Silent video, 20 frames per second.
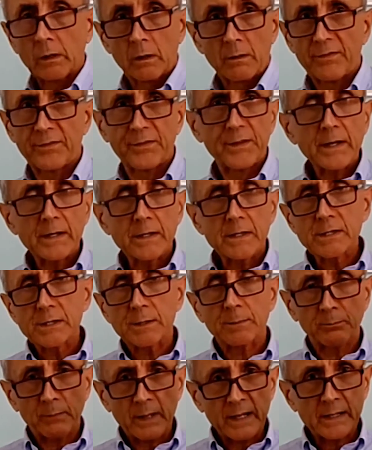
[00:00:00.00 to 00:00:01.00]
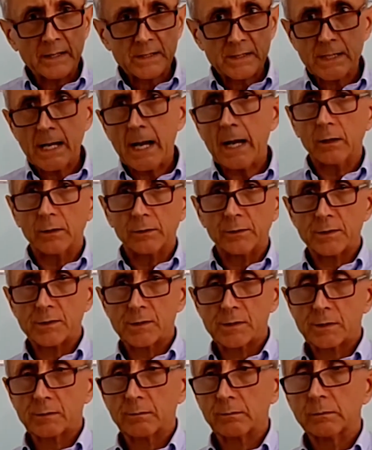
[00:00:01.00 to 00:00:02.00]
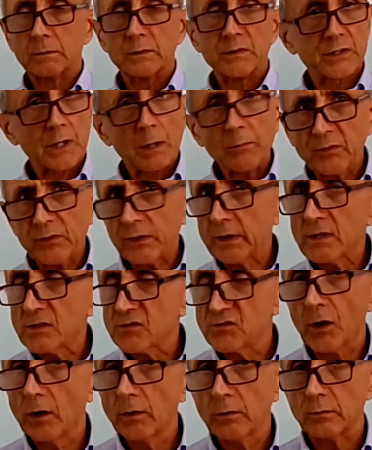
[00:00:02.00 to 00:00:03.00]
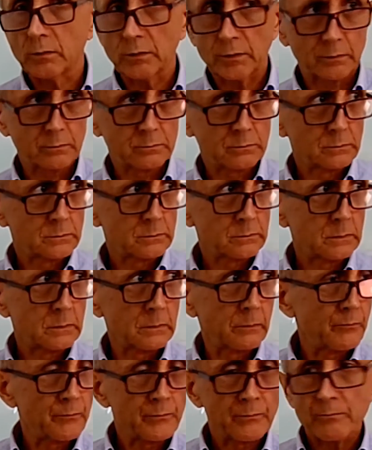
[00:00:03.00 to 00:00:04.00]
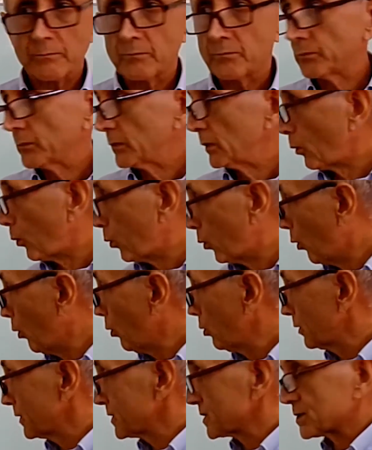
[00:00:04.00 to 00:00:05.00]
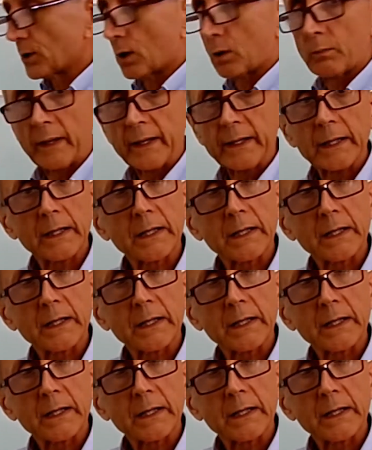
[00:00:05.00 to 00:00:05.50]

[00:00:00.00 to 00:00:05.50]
Things make sounds. Some things don't. The wall is not making a